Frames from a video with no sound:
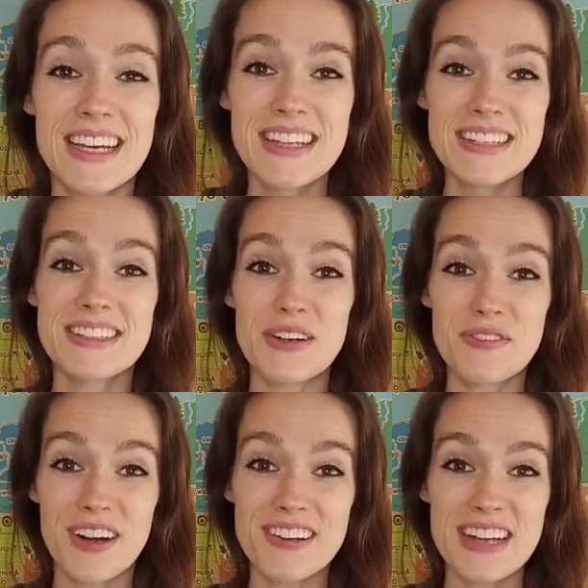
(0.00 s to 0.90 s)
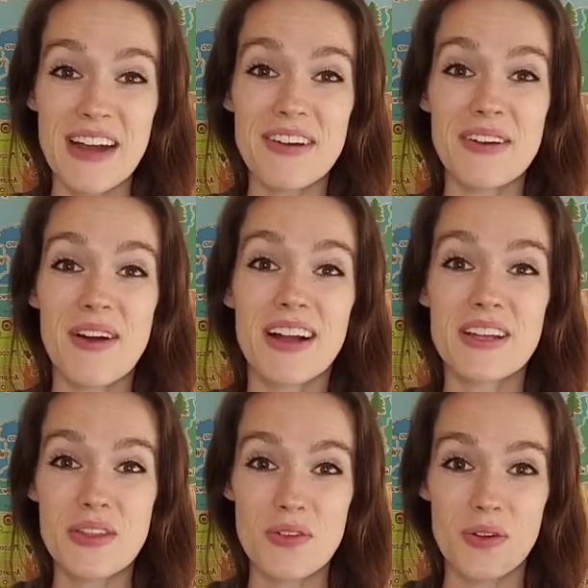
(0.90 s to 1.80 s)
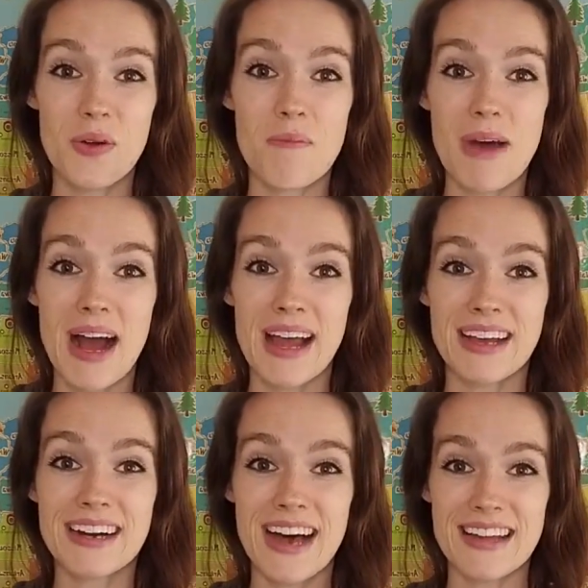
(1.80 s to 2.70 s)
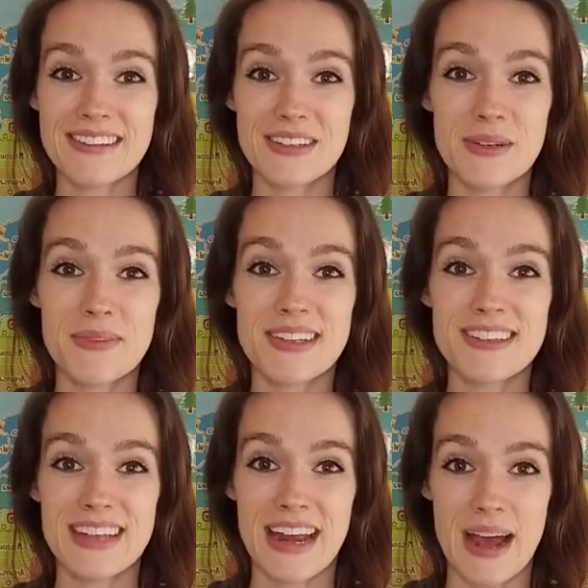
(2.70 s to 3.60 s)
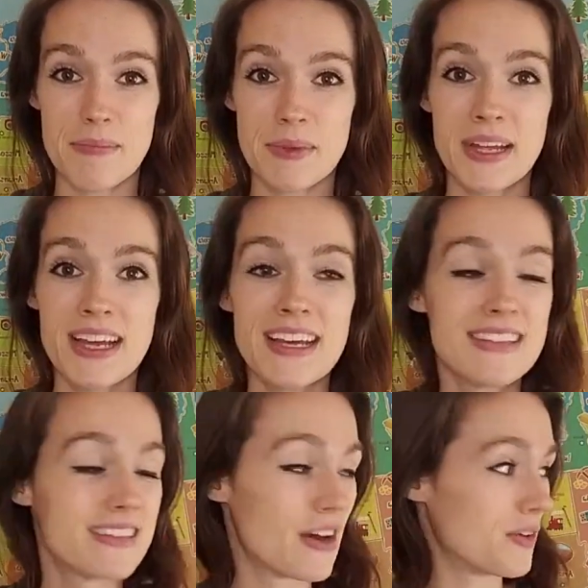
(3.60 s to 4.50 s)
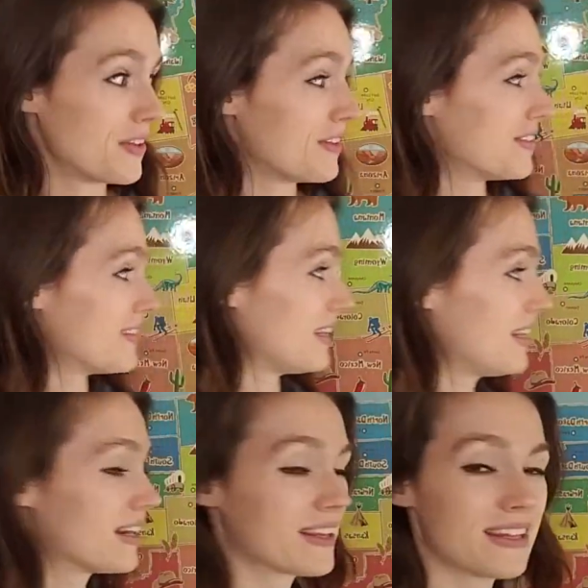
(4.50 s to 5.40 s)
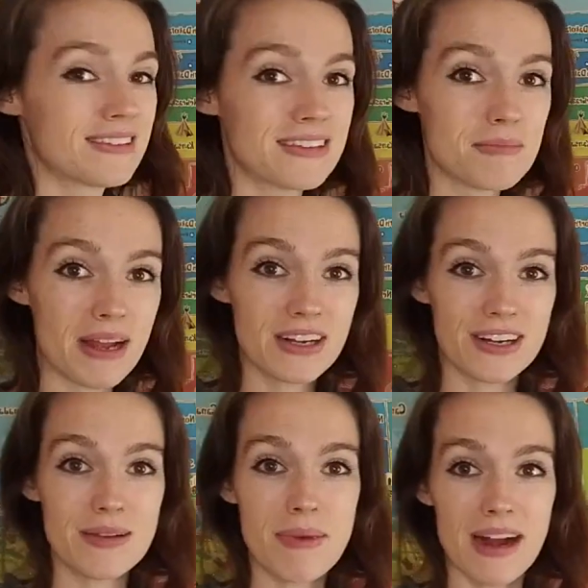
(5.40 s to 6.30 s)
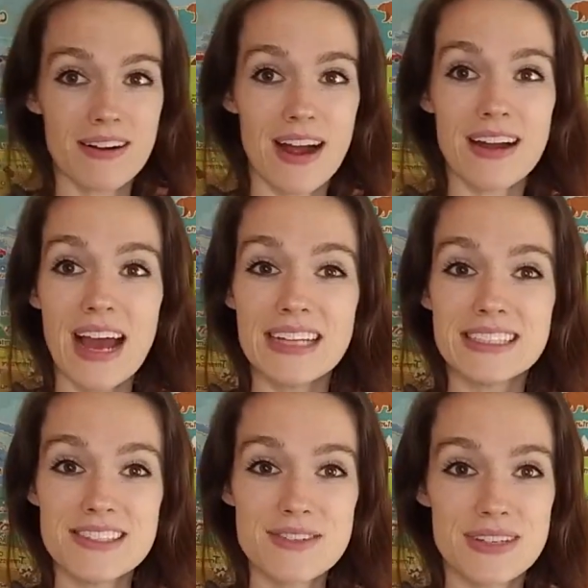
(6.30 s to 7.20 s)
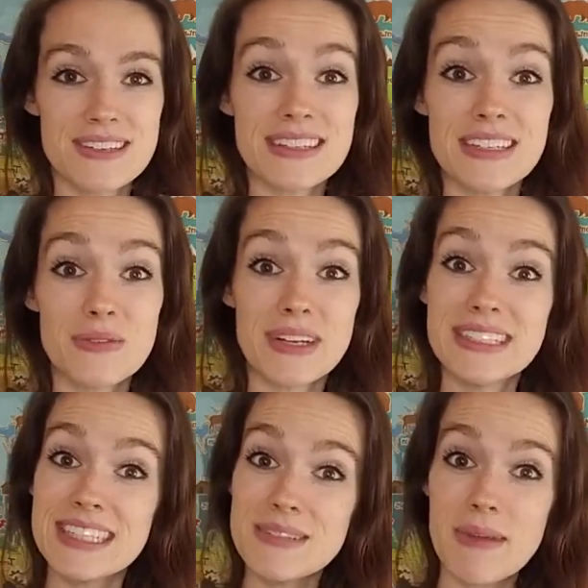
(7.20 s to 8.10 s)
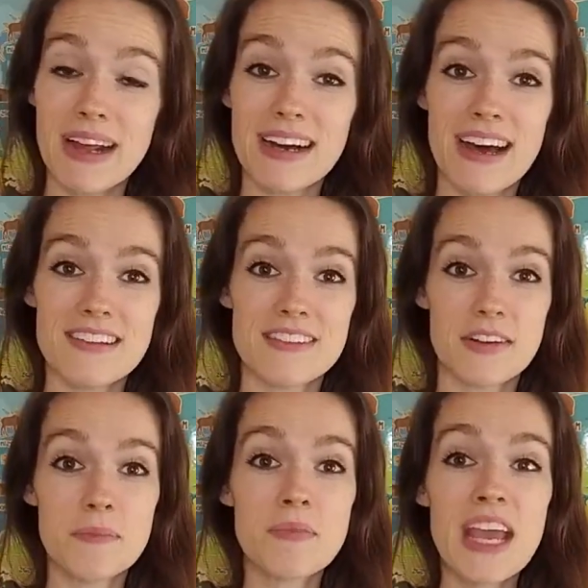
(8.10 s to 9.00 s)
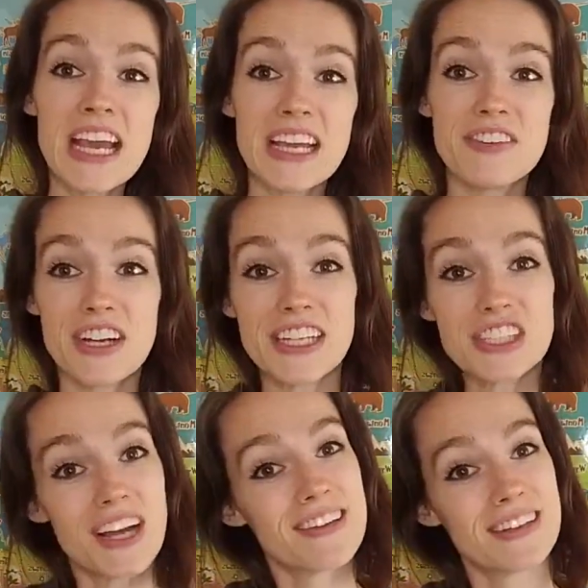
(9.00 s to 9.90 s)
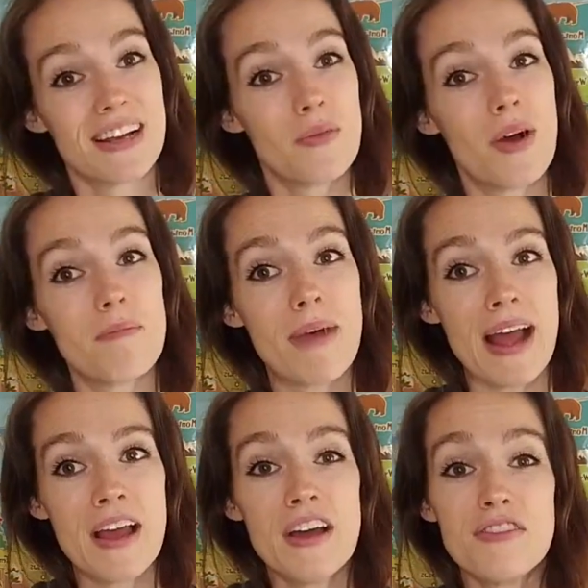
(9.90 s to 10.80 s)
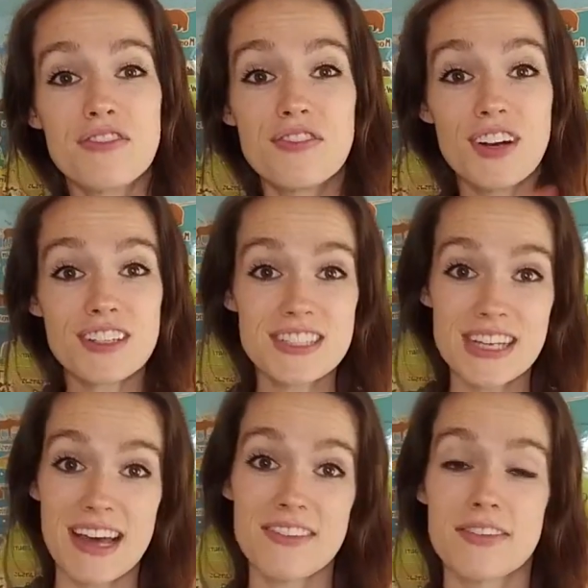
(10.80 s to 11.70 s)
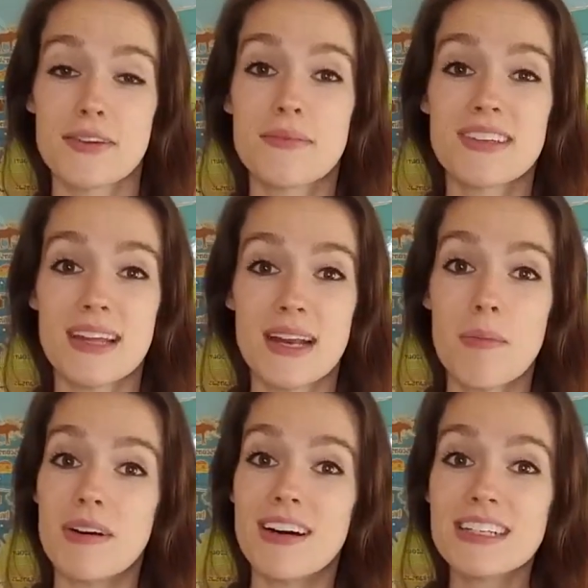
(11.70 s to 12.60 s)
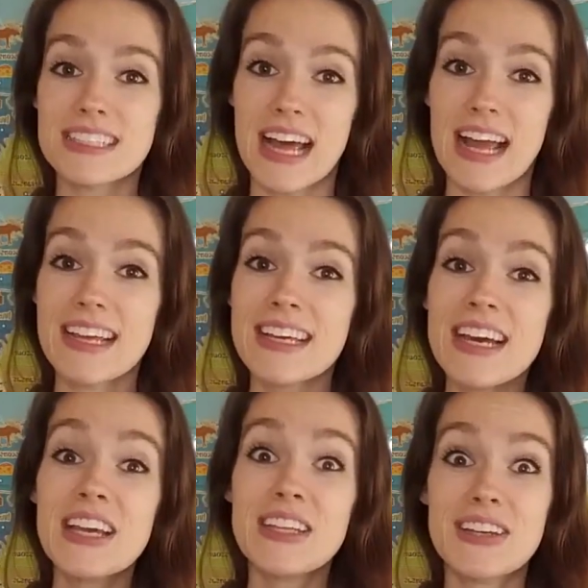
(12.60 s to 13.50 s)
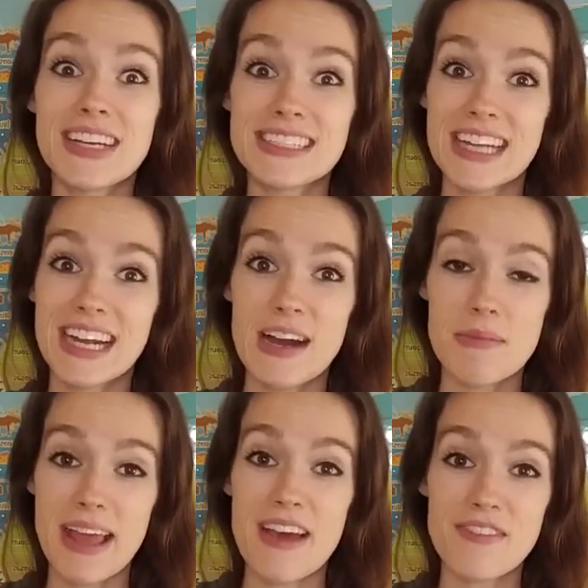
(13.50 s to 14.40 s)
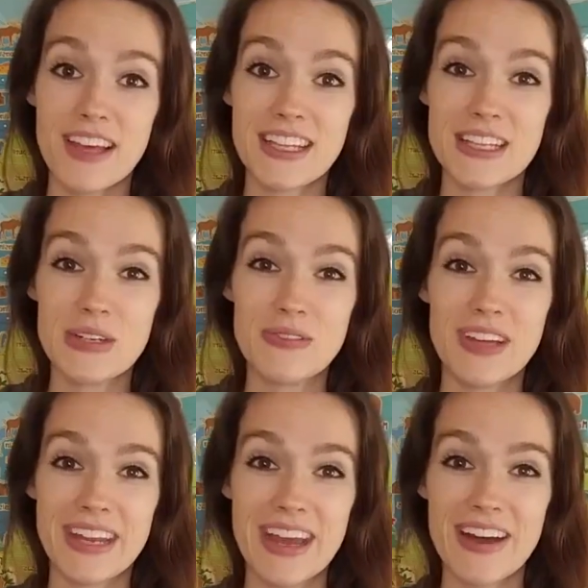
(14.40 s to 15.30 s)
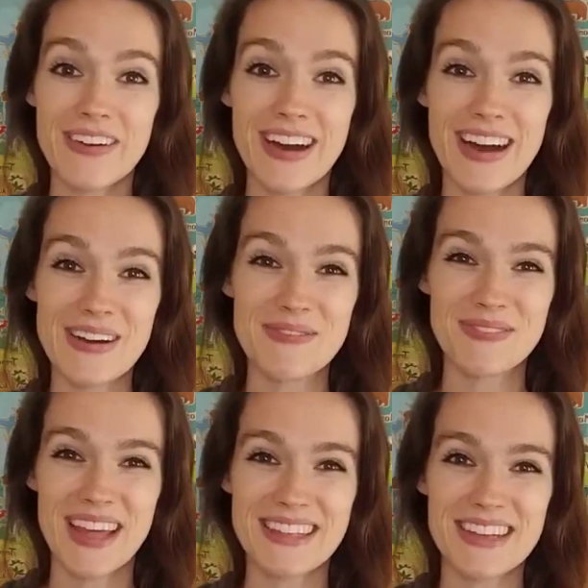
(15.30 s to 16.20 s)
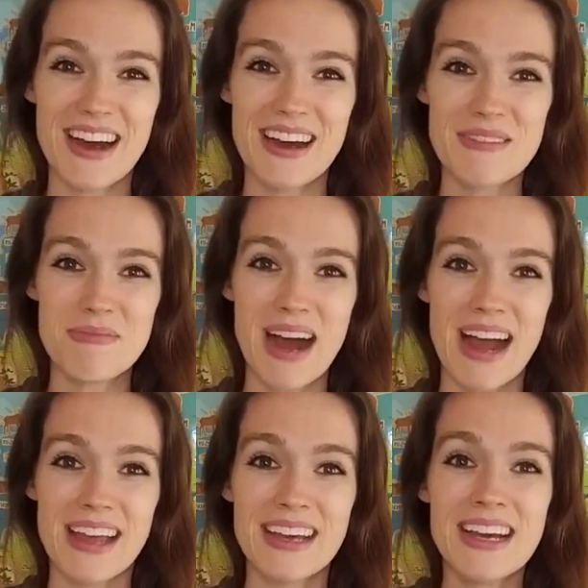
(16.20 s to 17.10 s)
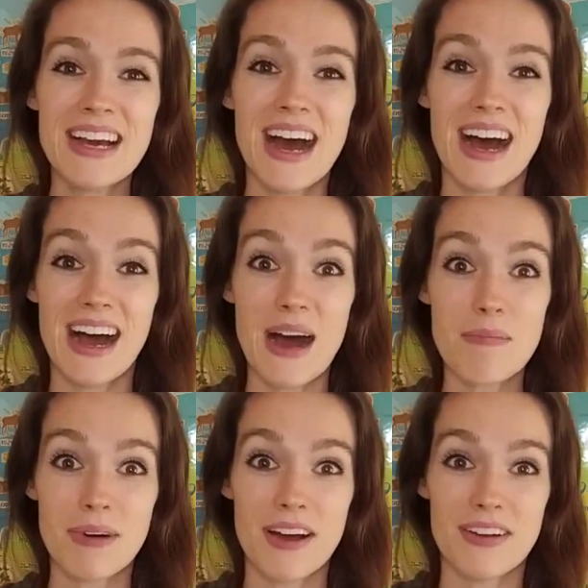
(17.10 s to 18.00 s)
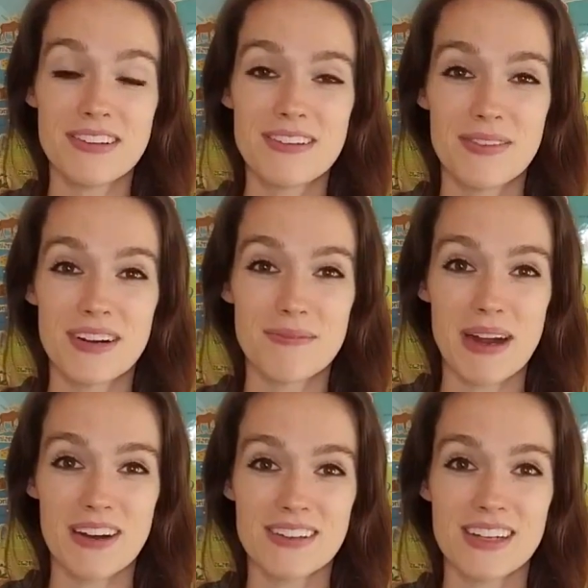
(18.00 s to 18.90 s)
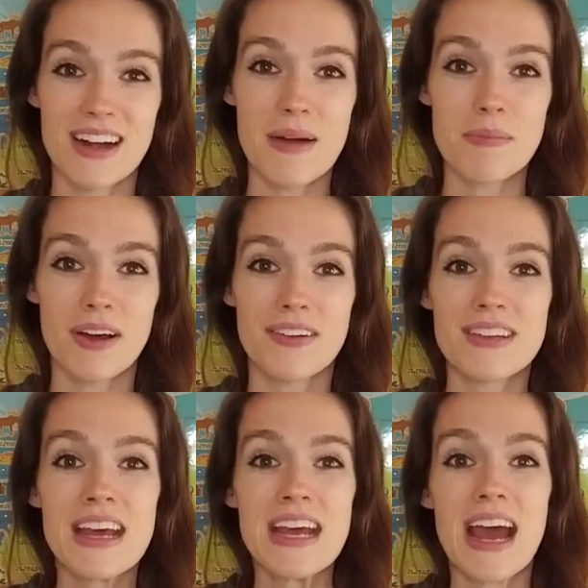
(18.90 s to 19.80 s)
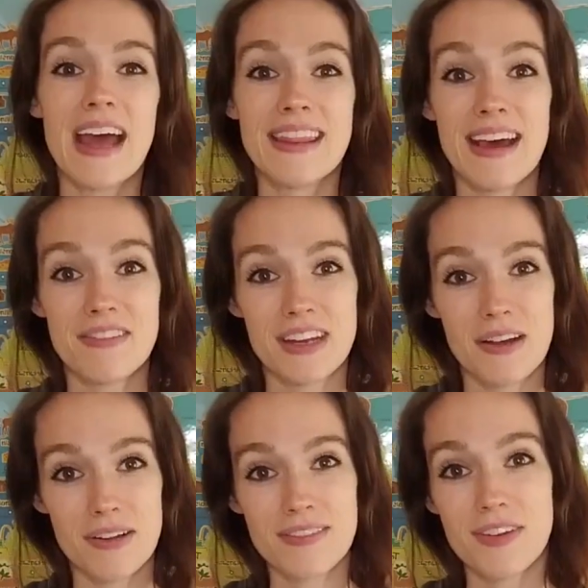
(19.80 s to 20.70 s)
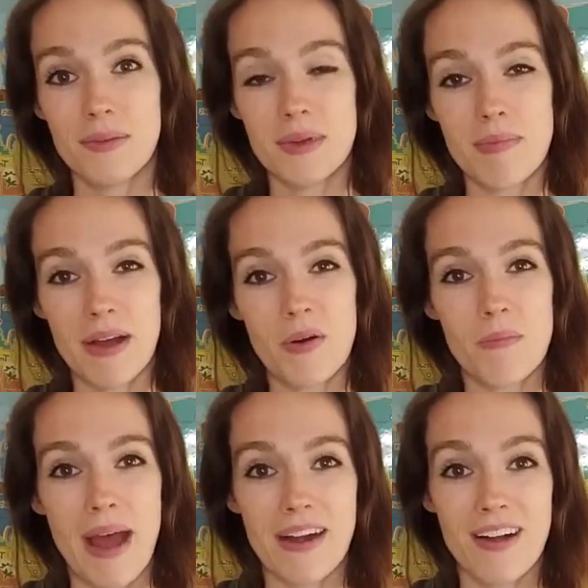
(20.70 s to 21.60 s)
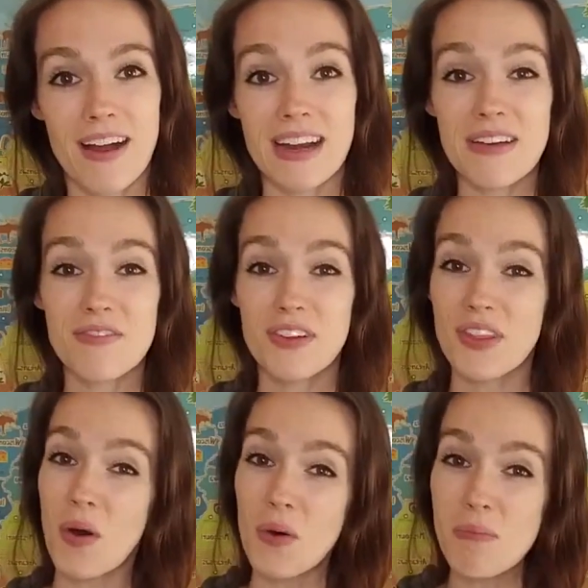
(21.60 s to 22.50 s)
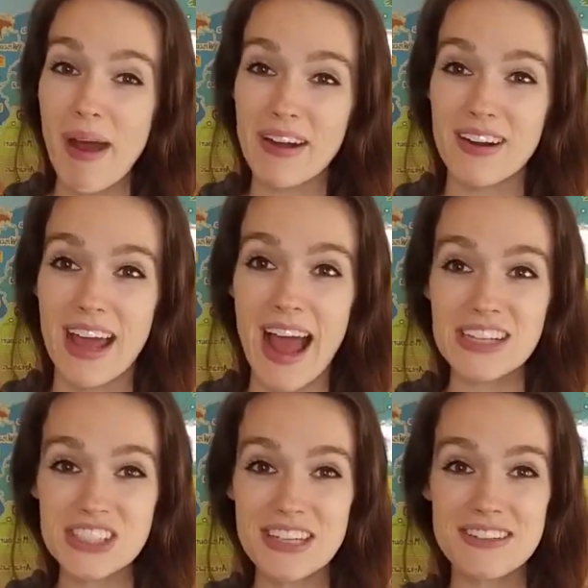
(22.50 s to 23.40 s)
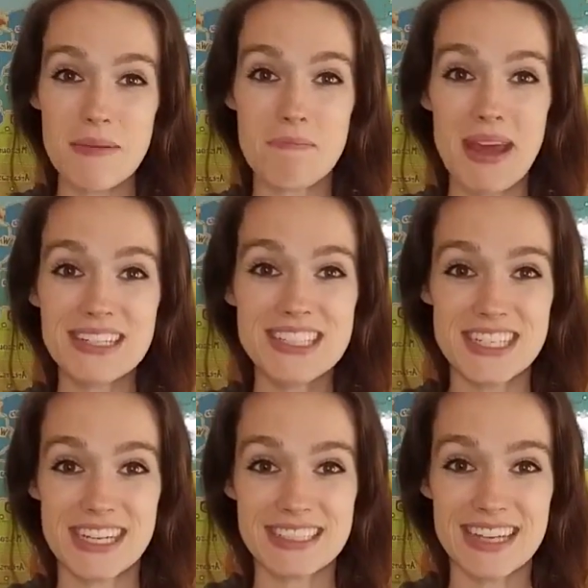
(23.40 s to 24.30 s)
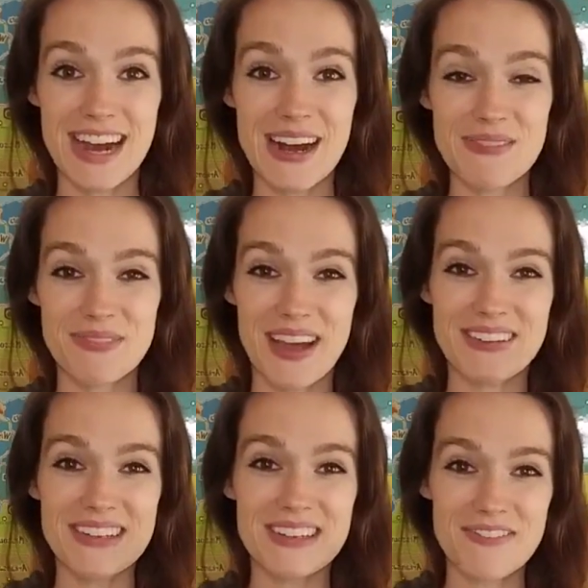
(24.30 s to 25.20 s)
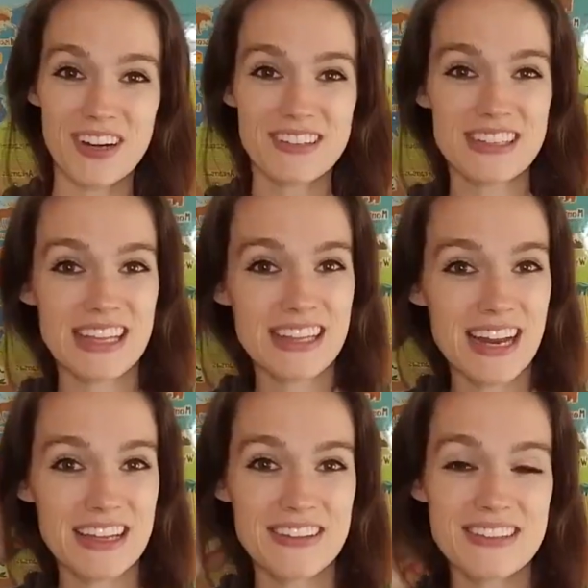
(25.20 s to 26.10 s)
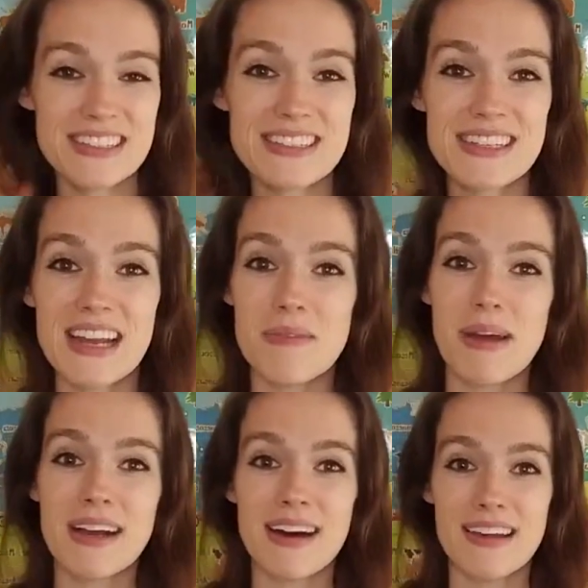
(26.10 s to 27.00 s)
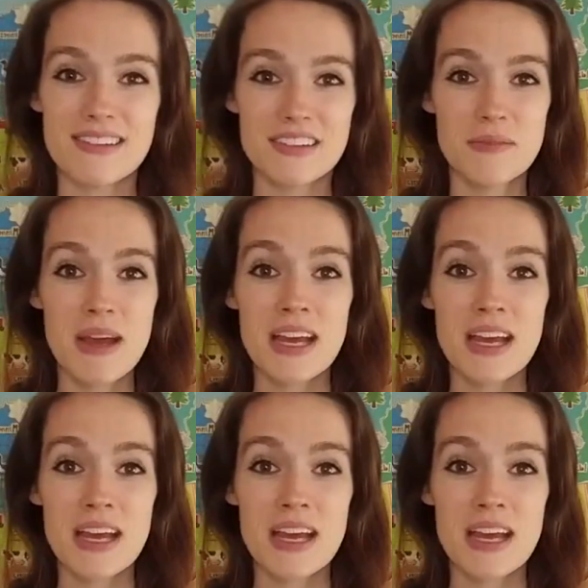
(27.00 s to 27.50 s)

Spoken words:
So first, I want to walk you through my classroom setup. So you see here, this is my current background. I just recently redid my classroom. If you're interested in what my first classroom setup looked like, you can check out my FAQ video that's on my uploads, one of my earlier uploads, and that video was filmed in my old background. For the old background, I actually used a bed sheet. That was the first thing that I used to set up my classroom.